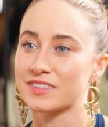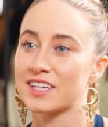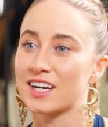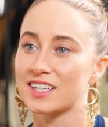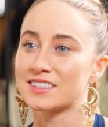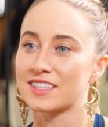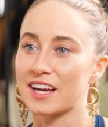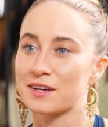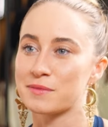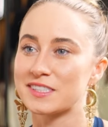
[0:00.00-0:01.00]
Yeah.
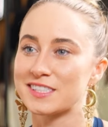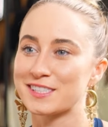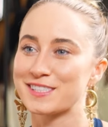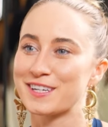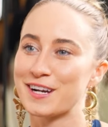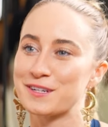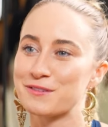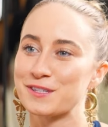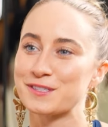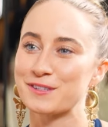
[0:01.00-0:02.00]
I had my six year
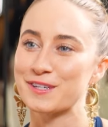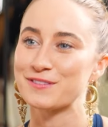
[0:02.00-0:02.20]
anniversary